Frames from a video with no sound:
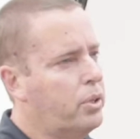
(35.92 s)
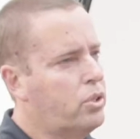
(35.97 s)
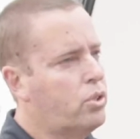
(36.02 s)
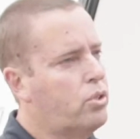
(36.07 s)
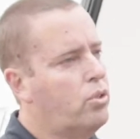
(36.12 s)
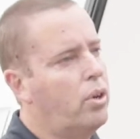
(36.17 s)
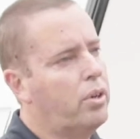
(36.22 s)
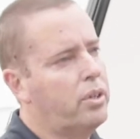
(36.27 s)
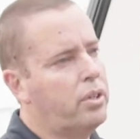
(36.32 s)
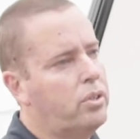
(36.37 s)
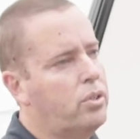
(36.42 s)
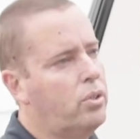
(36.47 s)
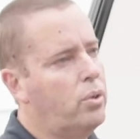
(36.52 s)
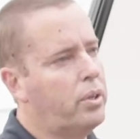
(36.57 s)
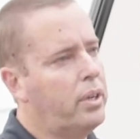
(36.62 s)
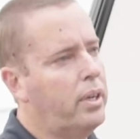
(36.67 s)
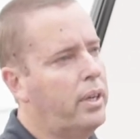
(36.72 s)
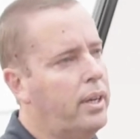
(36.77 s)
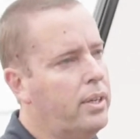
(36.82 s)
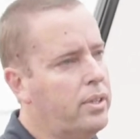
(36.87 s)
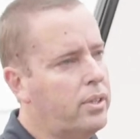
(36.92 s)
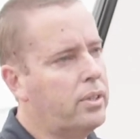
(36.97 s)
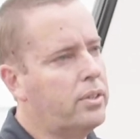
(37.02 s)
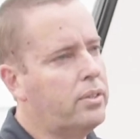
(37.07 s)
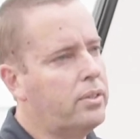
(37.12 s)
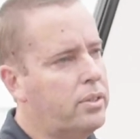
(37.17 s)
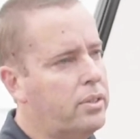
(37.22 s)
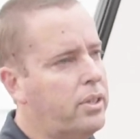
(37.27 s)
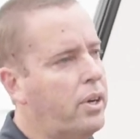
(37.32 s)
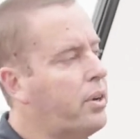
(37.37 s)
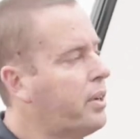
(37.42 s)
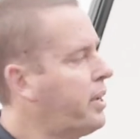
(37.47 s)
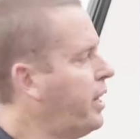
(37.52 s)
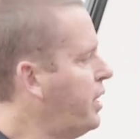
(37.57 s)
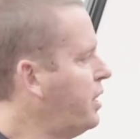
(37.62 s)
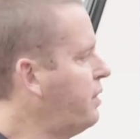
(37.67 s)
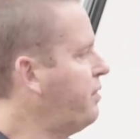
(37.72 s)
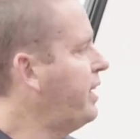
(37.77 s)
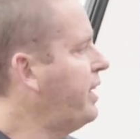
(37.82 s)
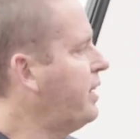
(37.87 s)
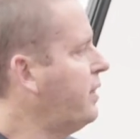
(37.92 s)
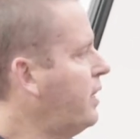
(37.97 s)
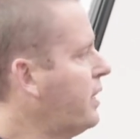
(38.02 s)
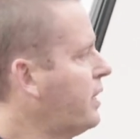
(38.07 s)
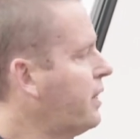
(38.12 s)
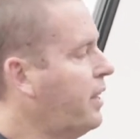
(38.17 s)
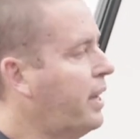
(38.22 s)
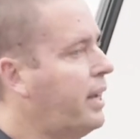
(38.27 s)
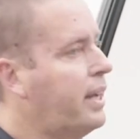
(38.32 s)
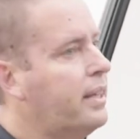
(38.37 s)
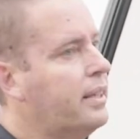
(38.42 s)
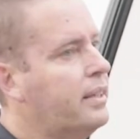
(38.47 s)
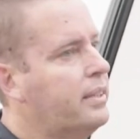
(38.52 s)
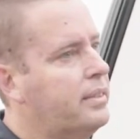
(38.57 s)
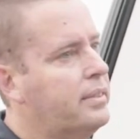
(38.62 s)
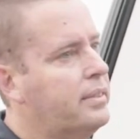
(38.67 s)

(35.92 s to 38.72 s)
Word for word: a strong and torquey engine to tow a caravan like that.